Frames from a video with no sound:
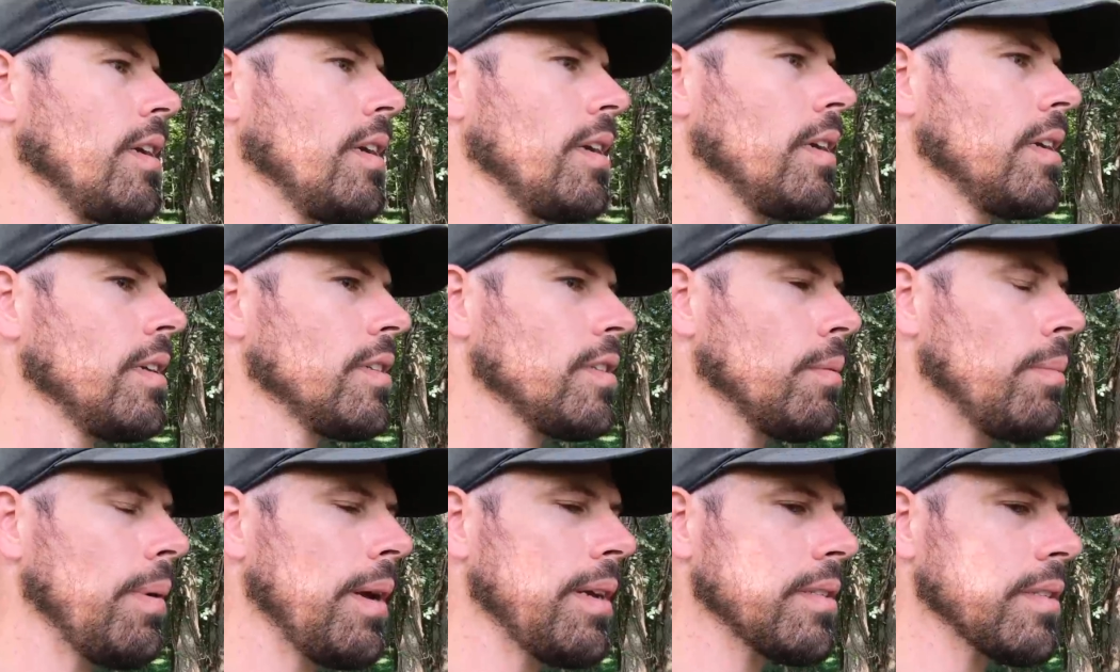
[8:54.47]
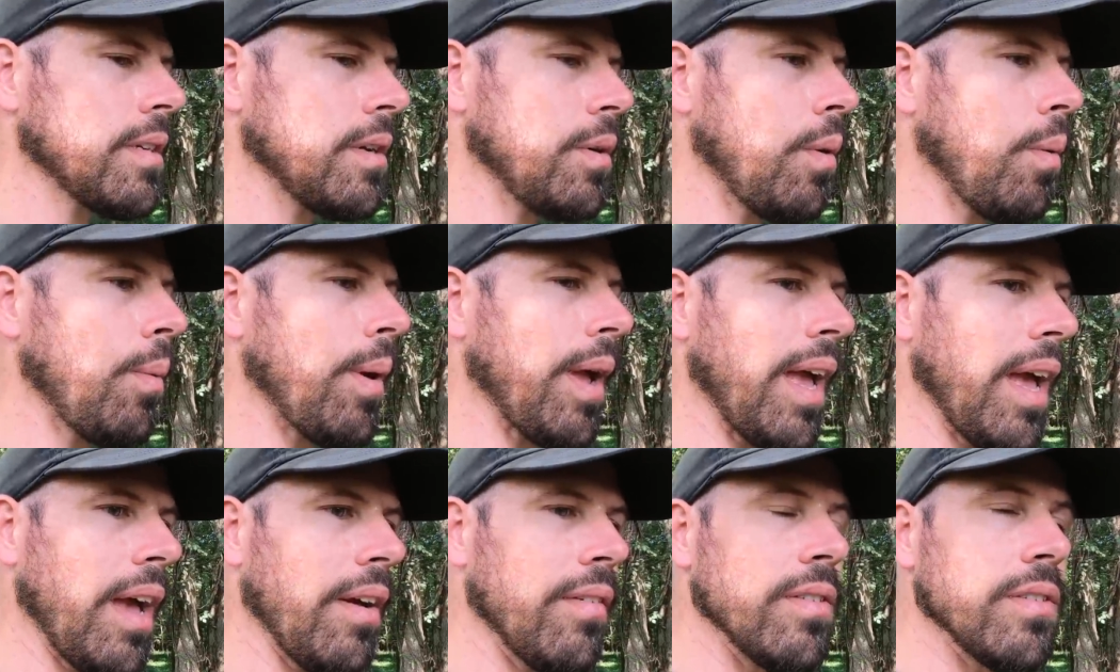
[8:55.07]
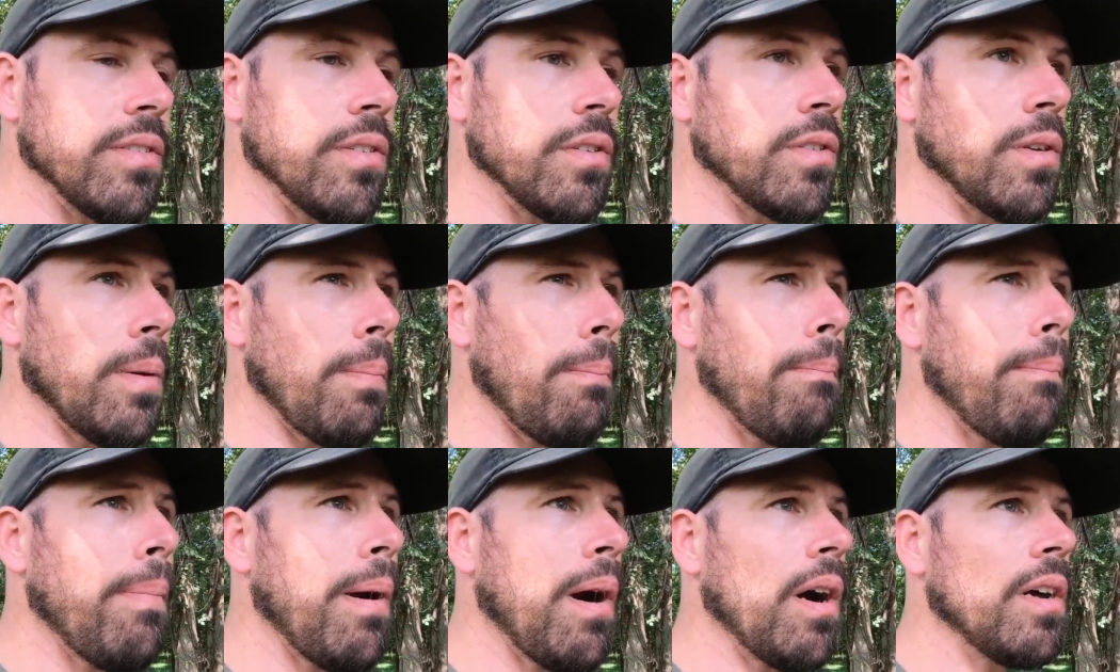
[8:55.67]
So basically what we have is there's
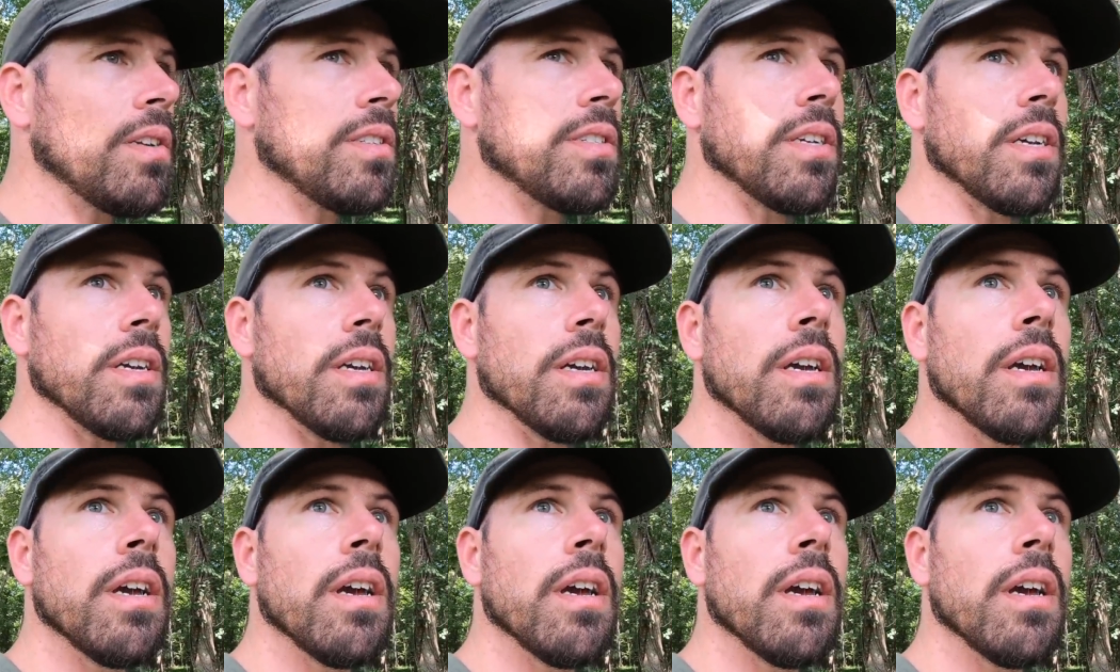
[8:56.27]
a bunch of